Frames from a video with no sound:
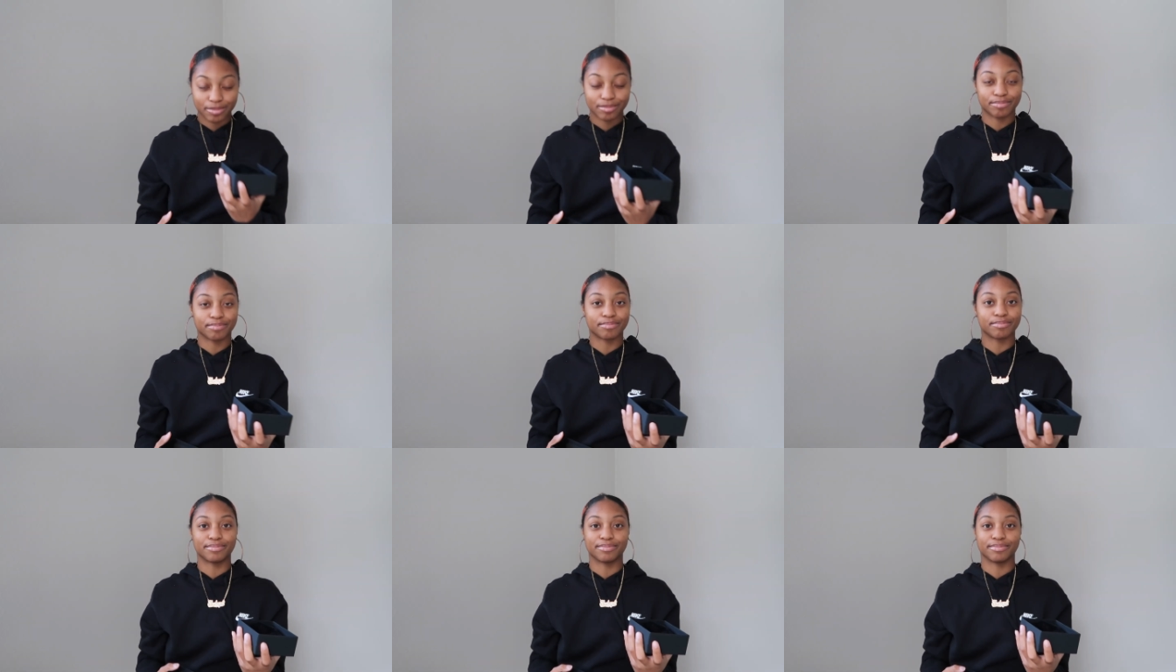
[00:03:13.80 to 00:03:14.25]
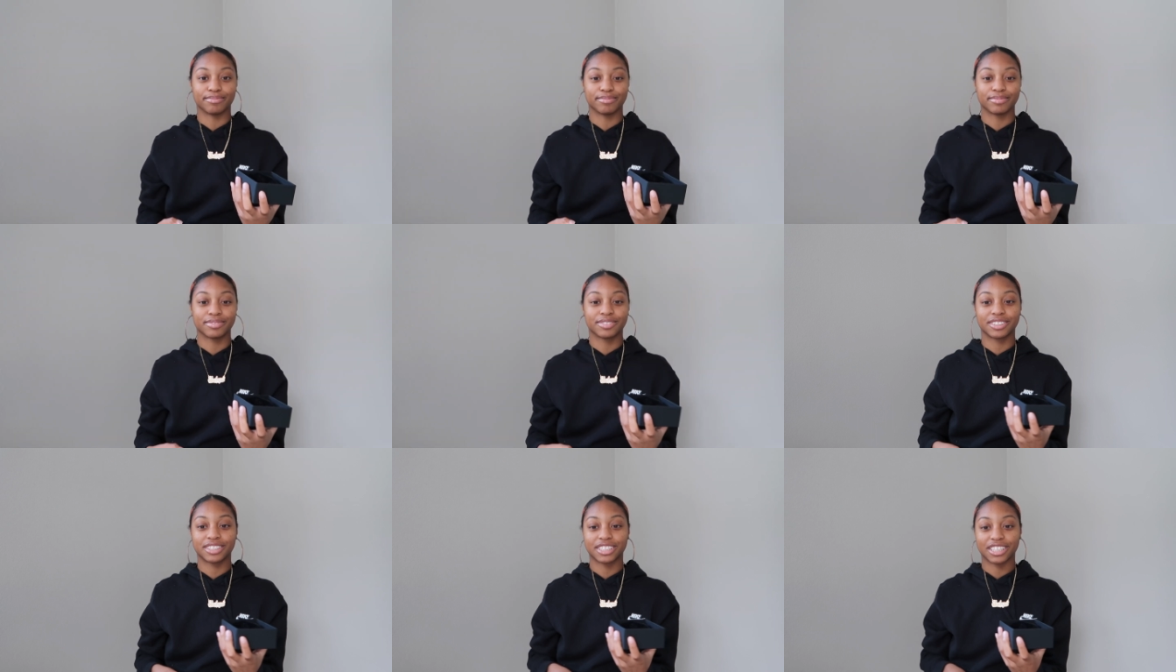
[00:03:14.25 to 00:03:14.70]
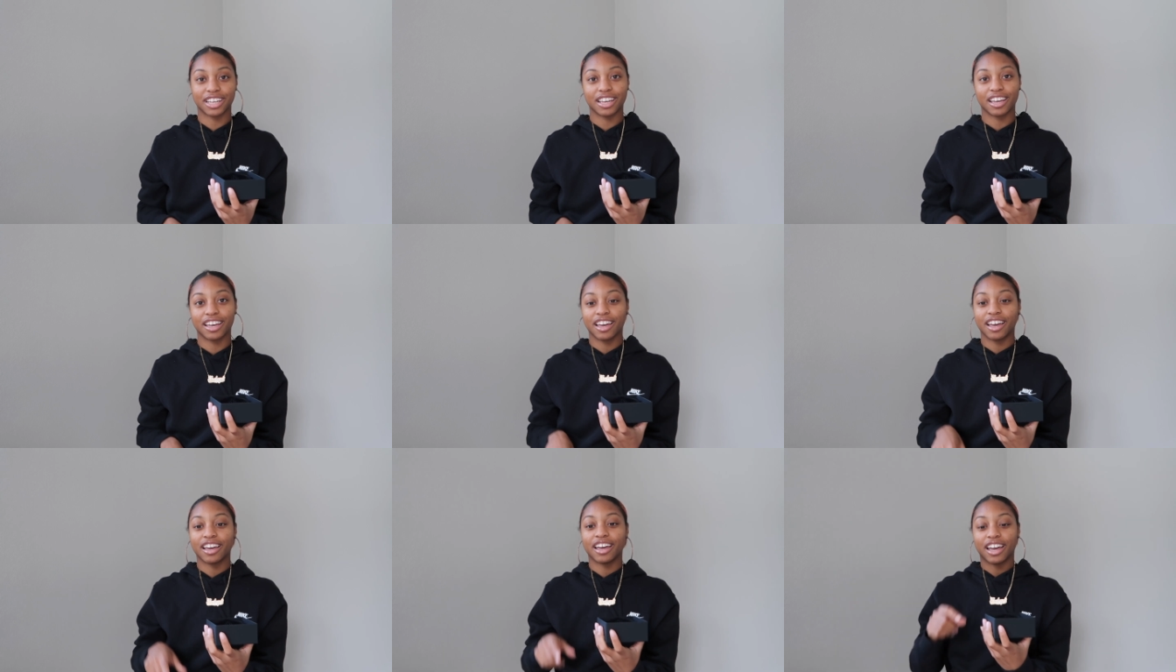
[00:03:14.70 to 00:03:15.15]
Hmm.
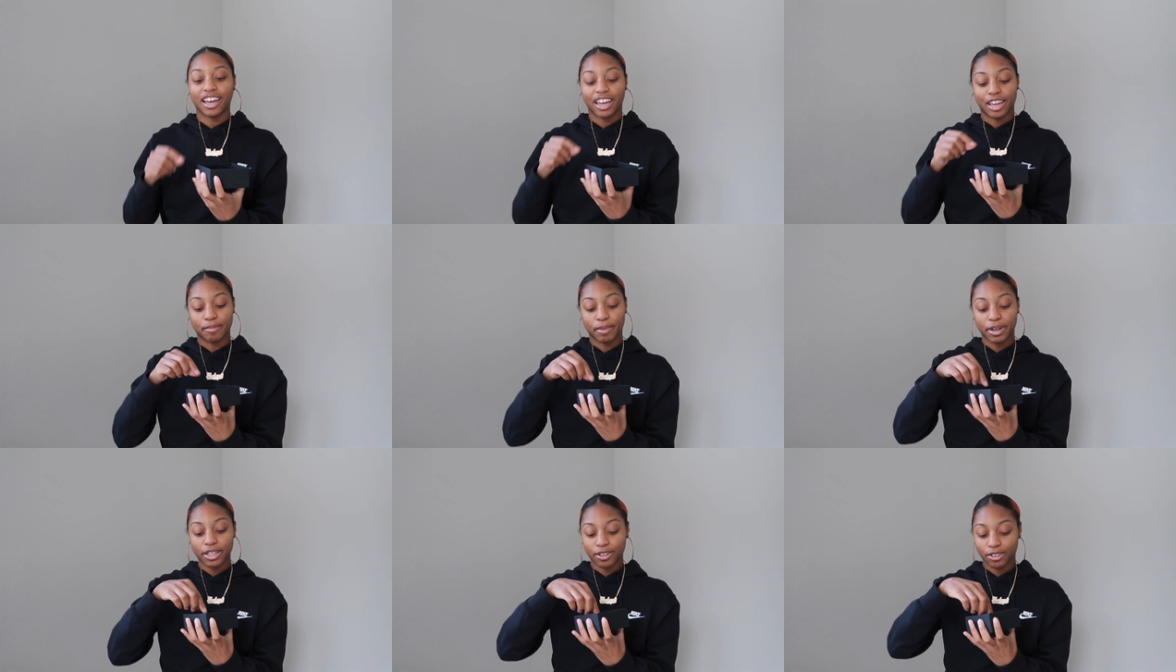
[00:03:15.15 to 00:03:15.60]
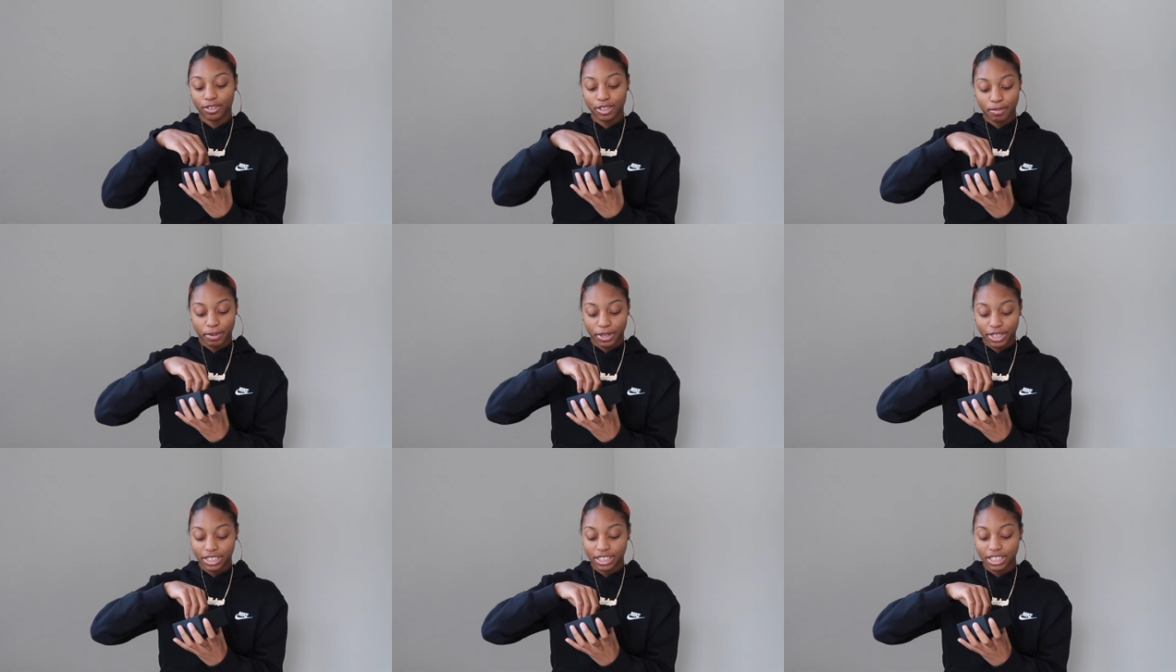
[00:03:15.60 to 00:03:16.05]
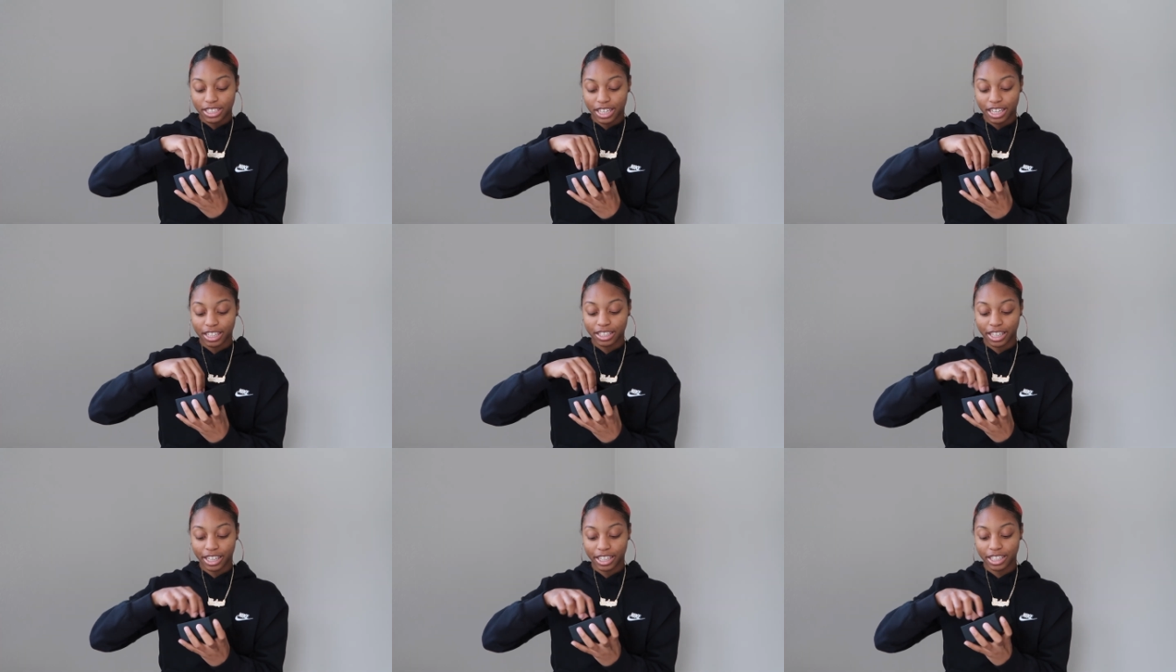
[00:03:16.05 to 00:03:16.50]
Am I the only person
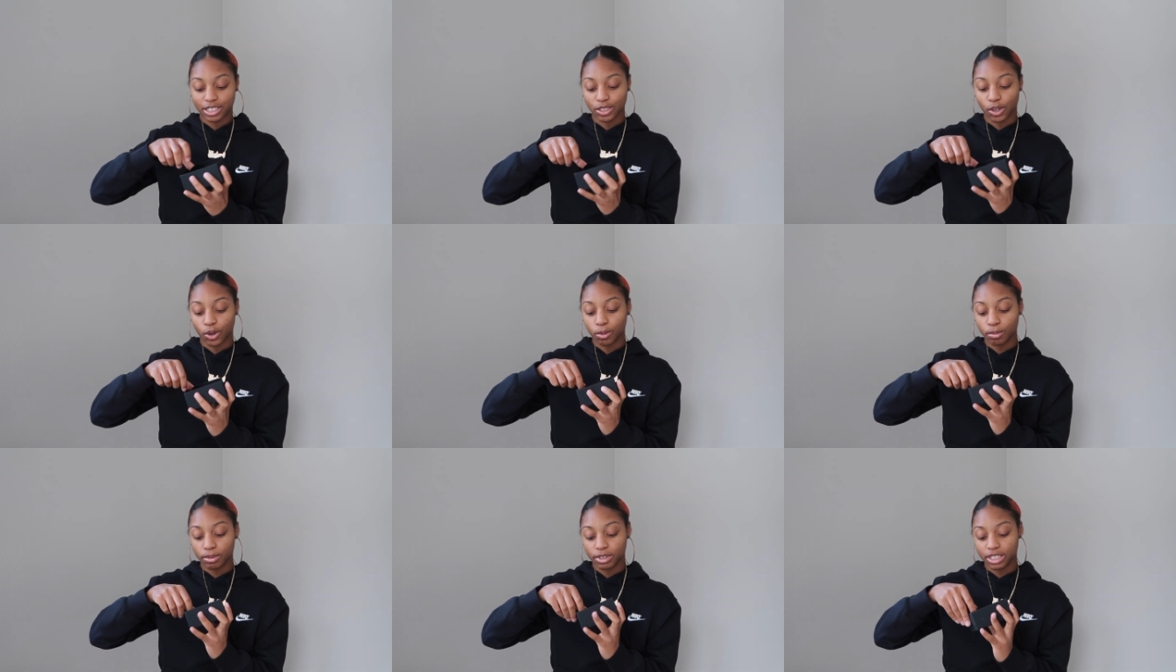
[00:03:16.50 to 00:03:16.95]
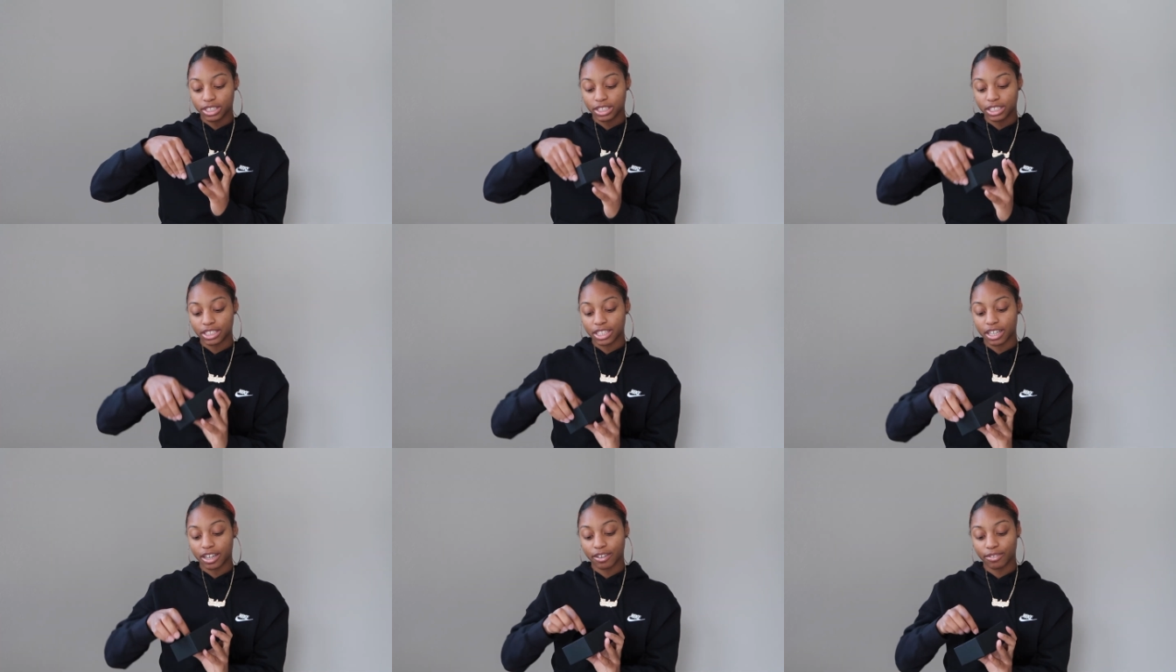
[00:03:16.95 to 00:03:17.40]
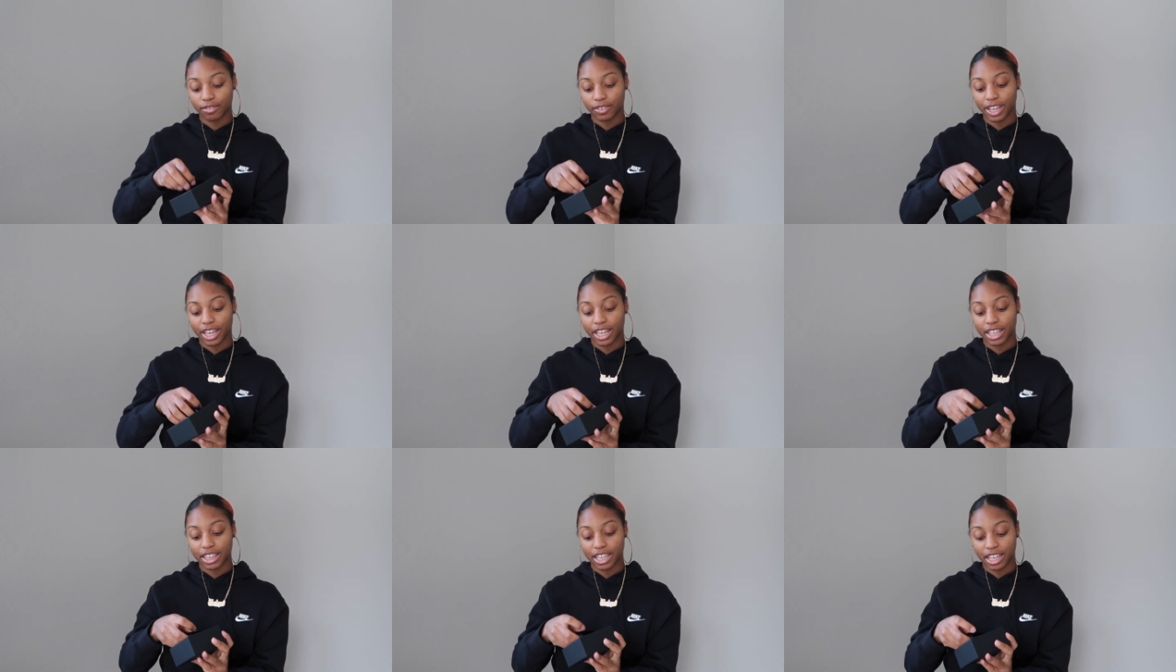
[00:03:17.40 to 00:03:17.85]
that likes opening stuff
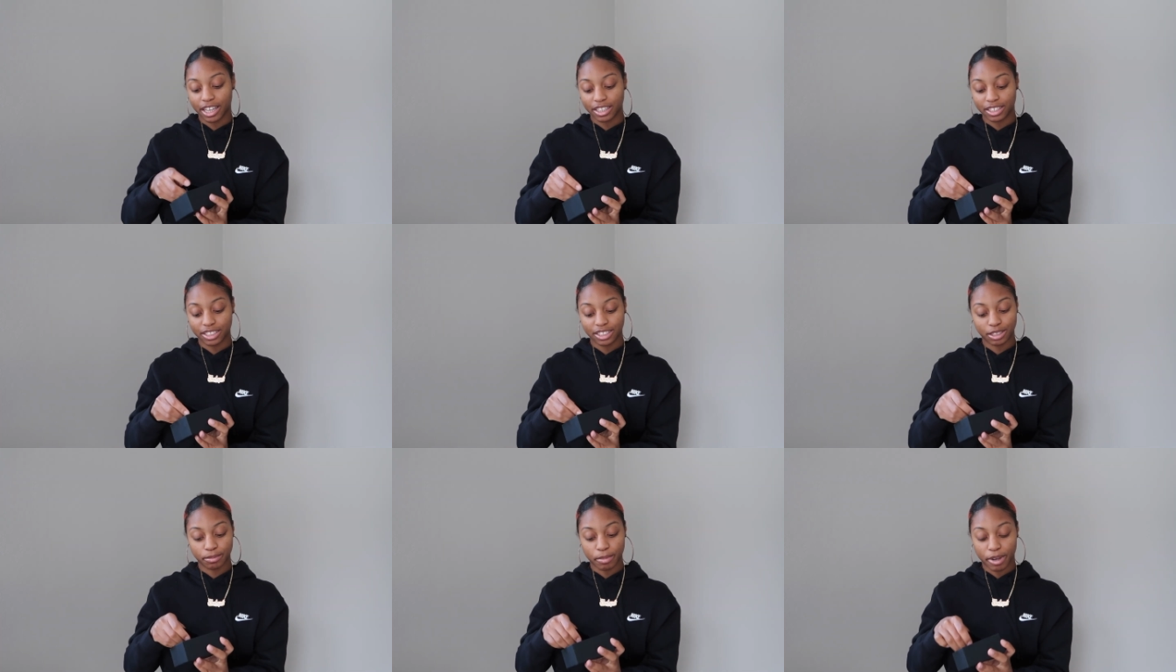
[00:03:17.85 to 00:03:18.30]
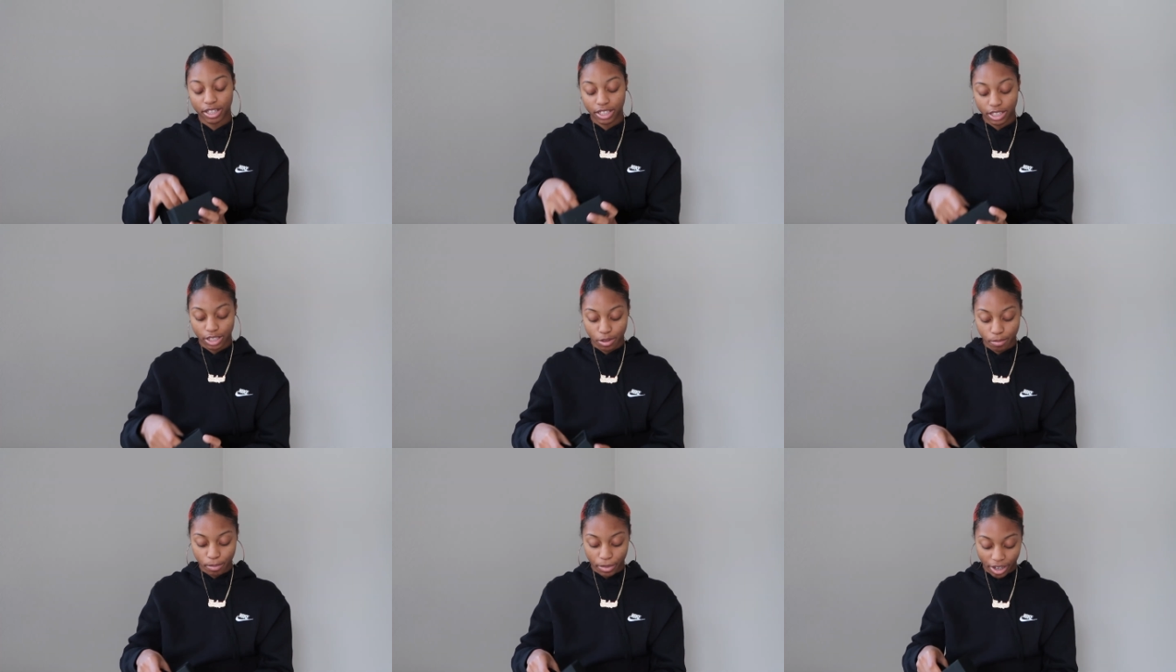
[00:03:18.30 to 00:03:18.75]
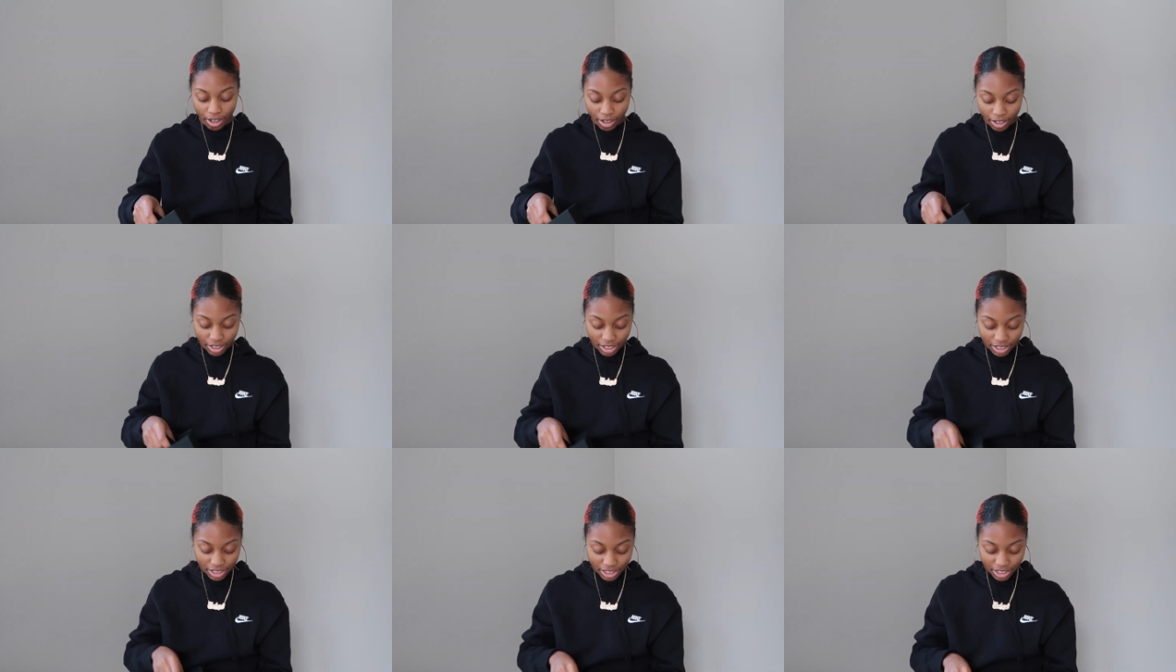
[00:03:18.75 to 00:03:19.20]
and then smelling the
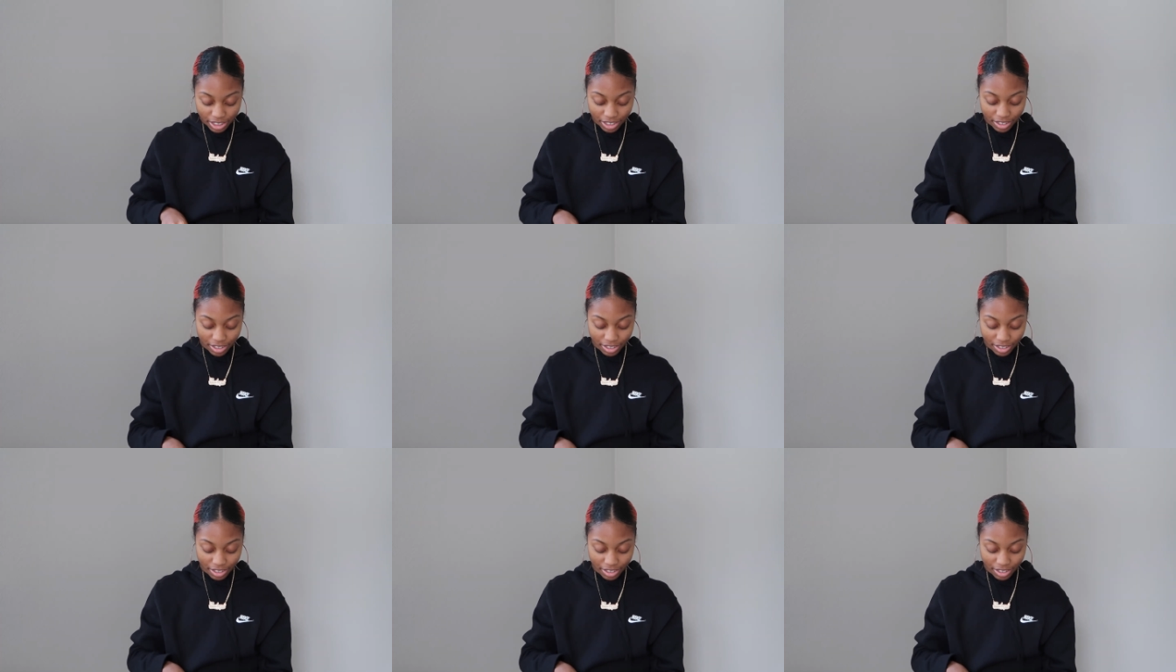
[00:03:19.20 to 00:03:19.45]
box?